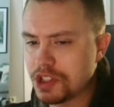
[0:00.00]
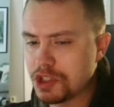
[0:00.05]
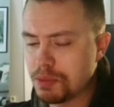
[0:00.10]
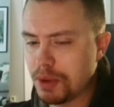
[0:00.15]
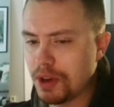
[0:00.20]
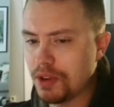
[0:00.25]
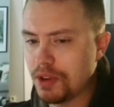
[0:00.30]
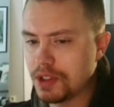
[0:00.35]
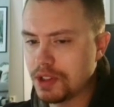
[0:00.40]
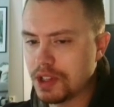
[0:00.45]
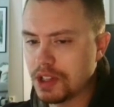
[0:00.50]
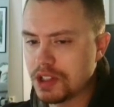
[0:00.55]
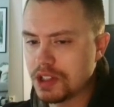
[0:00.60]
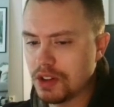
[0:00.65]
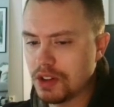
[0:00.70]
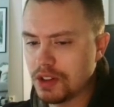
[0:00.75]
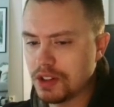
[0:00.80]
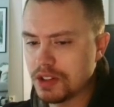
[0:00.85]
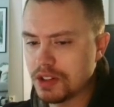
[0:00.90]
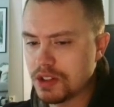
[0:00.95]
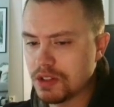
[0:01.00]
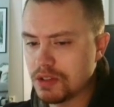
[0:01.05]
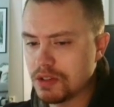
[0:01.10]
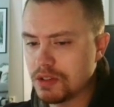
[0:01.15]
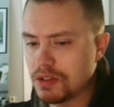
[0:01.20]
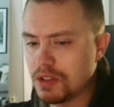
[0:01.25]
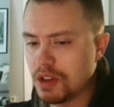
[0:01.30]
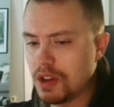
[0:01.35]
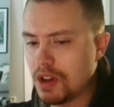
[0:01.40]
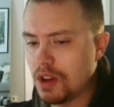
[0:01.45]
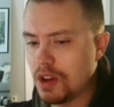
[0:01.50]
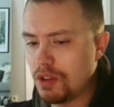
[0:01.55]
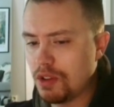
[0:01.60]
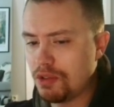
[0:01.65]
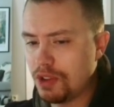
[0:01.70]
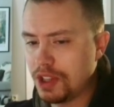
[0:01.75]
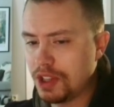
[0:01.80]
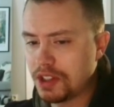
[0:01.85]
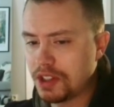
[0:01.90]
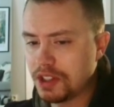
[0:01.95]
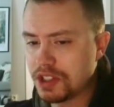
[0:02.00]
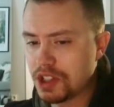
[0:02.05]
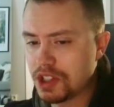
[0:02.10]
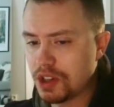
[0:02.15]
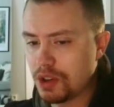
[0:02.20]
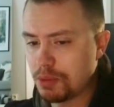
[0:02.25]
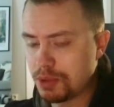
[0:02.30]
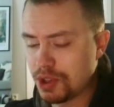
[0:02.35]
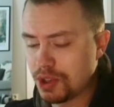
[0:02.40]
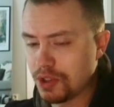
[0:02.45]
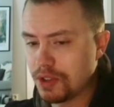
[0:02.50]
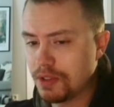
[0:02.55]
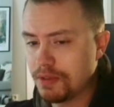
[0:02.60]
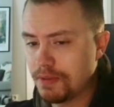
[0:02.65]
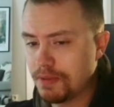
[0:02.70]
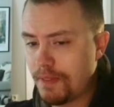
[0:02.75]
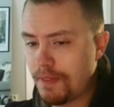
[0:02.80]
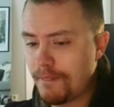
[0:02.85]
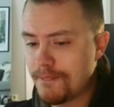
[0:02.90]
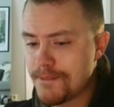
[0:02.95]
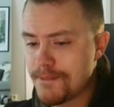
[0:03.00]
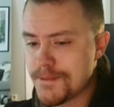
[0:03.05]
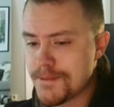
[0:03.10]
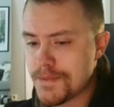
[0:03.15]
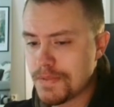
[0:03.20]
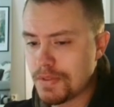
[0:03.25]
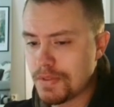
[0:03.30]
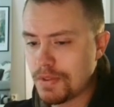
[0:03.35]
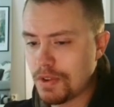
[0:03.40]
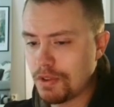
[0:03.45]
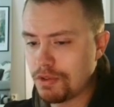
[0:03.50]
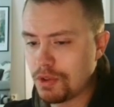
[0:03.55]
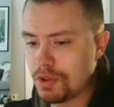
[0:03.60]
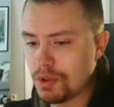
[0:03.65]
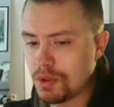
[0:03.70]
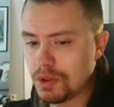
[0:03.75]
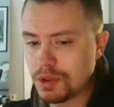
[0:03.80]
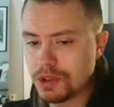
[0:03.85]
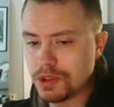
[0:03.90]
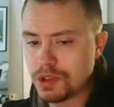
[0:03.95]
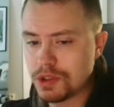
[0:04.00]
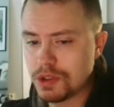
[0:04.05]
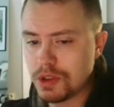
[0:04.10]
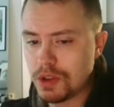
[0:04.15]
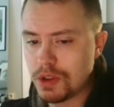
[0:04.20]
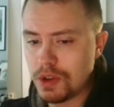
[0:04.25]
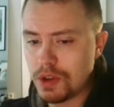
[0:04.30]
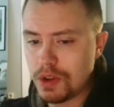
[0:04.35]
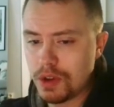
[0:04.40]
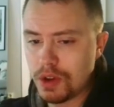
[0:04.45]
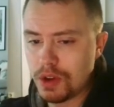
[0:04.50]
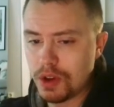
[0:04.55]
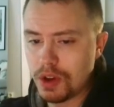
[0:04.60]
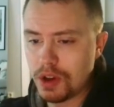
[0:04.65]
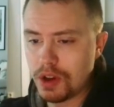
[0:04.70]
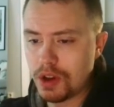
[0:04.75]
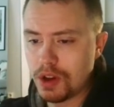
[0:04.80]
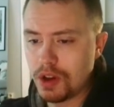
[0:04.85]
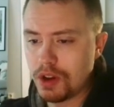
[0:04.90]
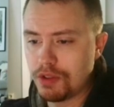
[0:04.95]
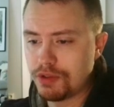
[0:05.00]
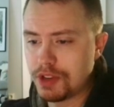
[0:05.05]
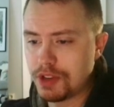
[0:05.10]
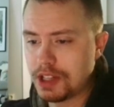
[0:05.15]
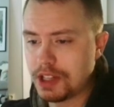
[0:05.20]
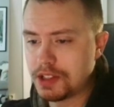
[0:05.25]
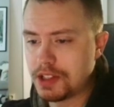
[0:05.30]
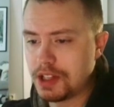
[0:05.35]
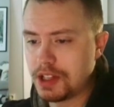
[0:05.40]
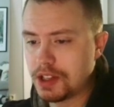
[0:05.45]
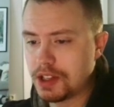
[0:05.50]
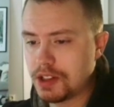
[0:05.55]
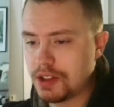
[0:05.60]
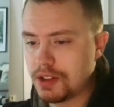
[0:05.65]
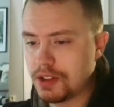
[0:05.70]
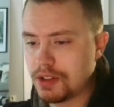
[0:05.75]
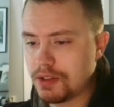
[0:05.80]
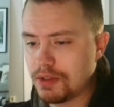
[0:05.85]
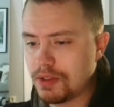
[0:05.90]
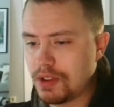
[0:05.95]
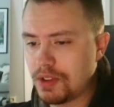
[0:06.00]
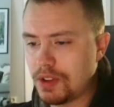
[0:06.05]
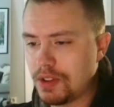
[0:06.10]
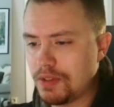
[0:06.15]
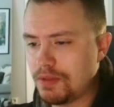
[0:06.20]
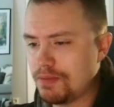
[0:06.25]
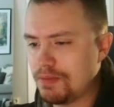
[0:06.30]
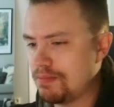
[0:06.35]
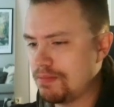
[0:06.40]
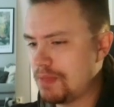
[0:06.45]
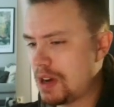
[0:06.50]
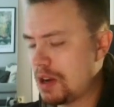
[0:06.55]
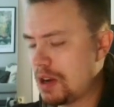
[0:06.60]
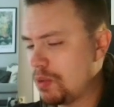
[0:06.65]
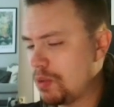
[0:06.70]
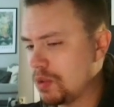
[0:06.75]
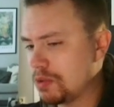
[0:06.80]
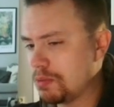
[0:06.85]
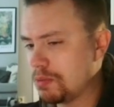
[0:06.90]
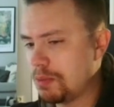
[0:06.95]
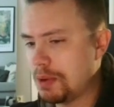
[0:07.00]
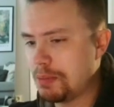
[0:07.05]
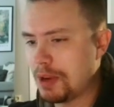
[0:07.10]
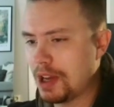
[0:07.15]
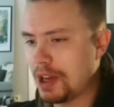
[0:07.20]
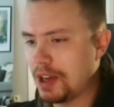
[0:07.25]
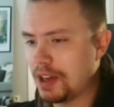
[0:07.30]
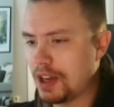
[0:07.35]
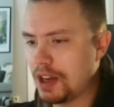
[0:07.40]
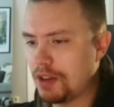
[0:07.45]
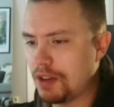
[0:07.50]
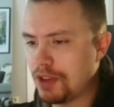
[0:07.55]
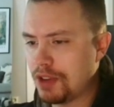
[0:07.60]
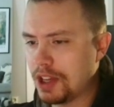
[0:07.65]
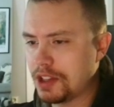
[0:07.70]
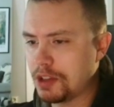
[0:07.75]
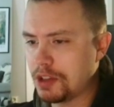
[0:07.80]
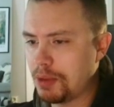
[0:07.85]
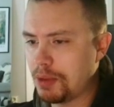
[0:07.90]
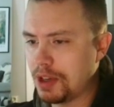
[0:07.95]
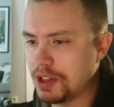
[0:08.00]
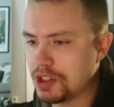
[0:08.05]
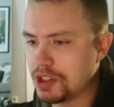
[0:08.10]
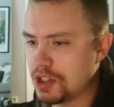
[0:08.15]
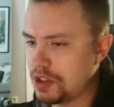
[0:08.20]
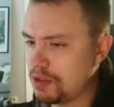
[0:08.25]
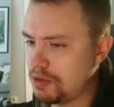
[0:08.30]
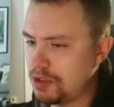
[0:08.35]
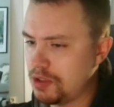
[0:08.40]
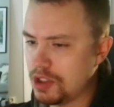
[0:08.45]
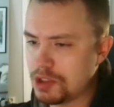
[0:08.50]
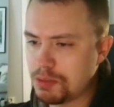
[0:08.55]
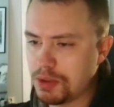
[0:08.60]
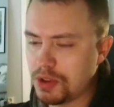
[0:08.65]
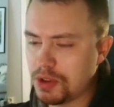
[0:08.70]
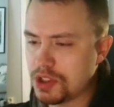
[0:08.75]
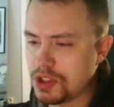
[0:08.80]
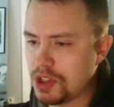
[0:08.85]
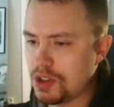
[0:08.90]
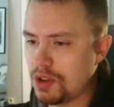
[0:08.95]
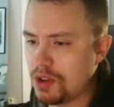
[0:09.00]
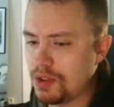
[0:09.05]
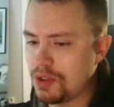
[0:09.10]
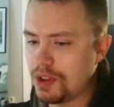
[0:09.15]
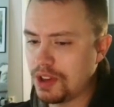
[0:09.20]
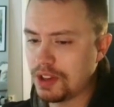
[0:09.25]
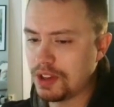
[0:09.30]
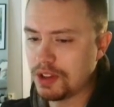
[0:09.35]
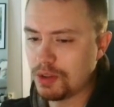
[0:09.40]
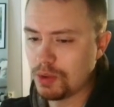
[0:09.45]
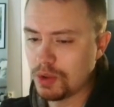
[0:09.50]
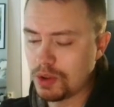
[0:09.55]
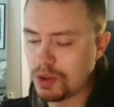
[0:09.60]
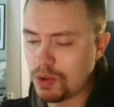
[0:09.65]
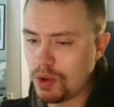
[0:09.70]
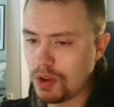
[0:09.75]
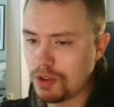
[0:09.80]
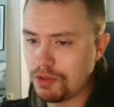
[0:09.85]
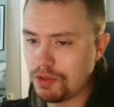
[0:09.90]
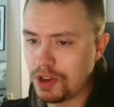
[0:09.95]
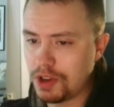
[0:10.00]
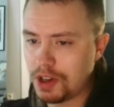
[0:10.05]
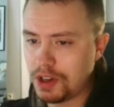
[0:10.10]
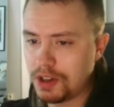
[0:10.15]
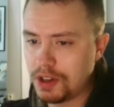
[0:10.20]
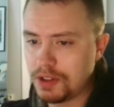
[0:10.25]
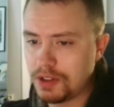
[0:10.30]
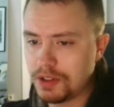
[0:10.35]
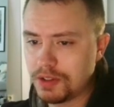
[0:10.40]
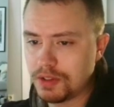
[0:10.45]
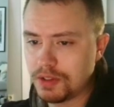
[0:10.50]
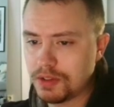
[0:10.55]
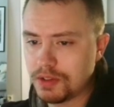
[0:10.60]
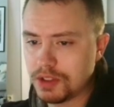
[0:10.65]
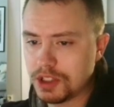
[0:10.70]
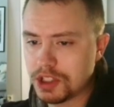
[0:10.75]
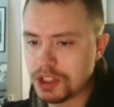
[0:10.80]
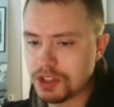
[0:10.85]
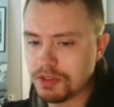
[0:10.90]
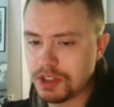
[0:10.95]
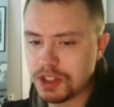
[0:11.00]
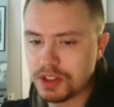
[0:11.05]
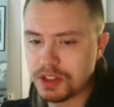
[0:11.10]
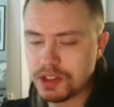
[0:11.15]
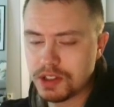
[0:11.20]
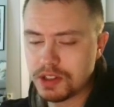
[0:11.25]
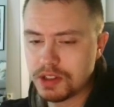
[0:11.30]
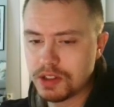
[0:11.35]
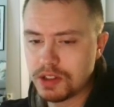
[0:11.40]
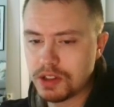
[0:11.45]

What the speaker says: Spirit actually, so Flit is an option, of course. Fnatic, I won't be playing any Fnatic players just because I don't think they will qualify this event.